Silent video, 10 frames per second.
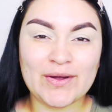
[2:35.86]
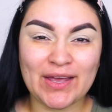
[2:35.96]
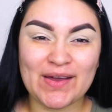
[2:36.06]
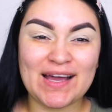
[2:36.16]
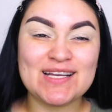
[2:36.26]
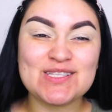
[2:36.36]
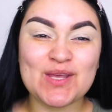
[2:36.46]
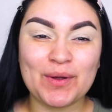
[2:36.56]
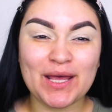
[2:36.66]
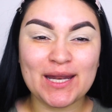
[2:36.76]
Okay, you guys,
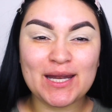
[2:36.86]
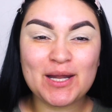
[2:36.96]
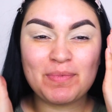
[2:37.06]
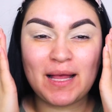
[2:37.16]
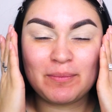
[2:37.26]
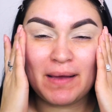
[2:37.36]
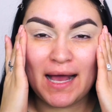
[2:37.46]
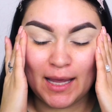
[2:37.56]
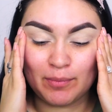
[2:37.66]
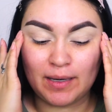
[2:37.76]
so I went ahead and applied my
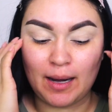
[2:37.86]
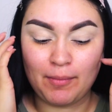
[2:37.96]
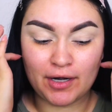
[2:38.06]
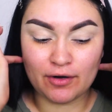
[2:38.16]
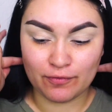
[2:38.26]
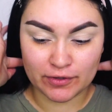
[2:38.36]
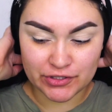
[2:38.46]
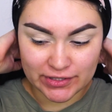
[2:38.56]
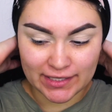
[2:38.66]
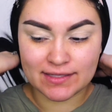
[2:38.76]
eye primer.
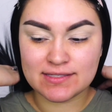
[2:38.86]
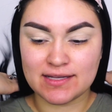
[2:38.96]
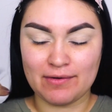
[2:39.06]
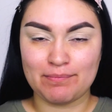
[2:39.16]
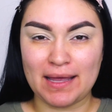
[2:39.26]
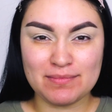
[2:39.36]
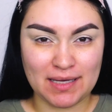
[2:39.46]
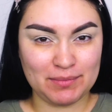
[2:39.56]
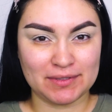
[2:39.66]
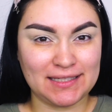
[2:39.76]
Unfortunately, it's not by
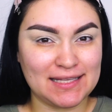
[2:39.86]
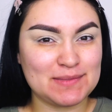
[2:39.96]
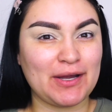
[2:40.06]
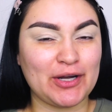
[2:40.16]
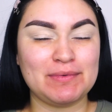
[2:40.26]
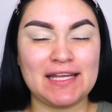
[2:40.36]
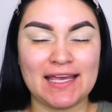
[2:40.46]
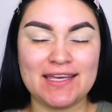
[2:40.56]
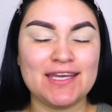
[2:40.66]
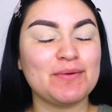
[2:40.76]
Maybelline, it's my Urban
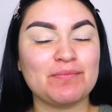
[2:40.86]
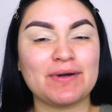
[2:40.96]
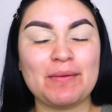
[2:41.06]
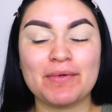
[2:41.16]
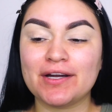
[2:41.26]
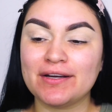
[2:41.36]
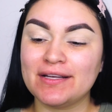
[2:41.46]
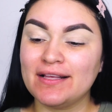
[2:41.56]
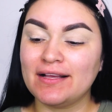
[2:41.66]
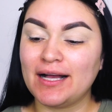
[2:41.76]
Decay Eden primer,
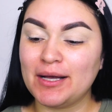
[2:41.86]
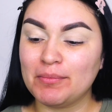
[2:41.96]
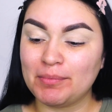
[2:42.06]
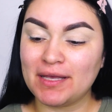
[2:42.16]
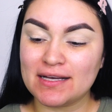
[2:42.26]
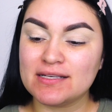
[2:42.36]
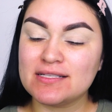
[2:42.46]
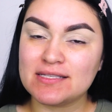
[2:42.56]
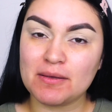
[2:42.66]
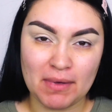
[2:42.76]

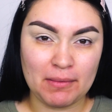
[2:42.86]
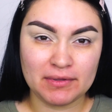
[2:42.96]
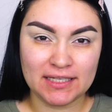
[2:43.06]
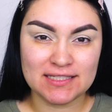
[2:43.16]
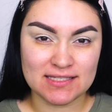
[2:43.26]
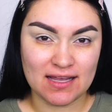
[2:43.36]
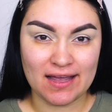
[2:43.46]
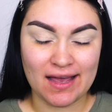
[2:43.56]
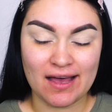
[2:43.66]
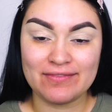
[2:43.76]
because Maybelline does
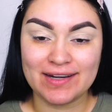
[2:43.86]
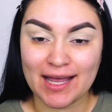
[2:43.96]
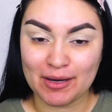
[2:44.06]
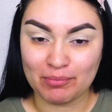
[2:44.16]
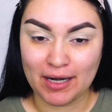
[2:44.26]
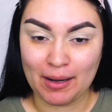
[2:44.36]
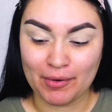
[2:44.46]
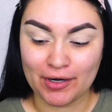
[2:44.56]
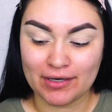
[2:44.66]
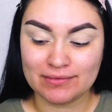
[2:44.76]
not have an eye
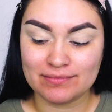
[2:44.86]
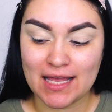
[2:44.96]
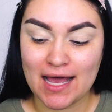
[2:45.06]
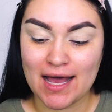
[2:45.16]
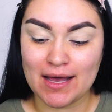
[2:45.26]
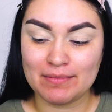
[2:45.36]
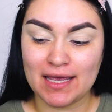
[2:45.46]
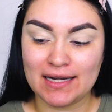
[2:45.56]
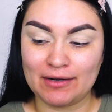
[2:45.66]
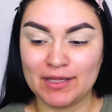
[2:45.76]
primer,
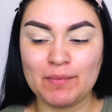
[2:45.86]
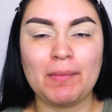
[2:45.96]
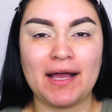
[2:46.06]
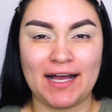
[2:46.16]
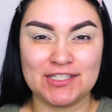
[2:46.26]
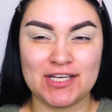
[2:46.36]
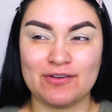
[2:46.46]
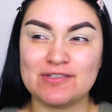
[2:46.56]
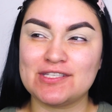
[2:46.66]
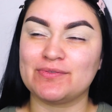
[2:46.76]
and I really want my
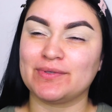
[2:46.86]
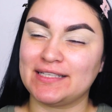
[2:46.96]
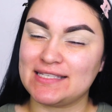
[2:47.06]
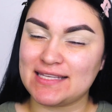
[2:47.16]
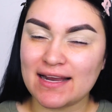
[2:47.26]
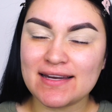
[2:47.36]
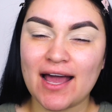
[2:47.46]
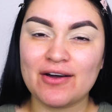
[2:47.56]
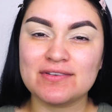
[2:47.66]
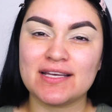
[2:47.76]
eyeshadows to really stand
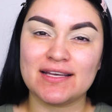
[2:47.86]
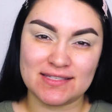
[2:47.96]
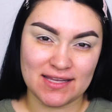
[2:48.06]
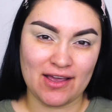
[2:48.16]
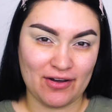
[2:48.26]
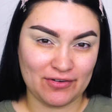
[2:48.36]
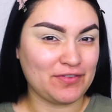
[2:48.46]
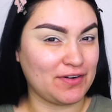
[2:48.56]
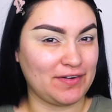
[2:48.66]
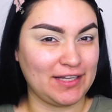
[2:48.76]
out and stay on
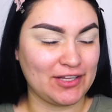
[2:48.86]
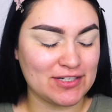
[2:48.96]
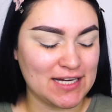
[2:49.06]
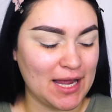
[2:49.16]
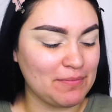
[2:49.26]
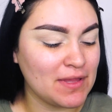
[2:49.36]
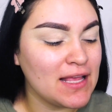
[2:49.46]
for a very long time.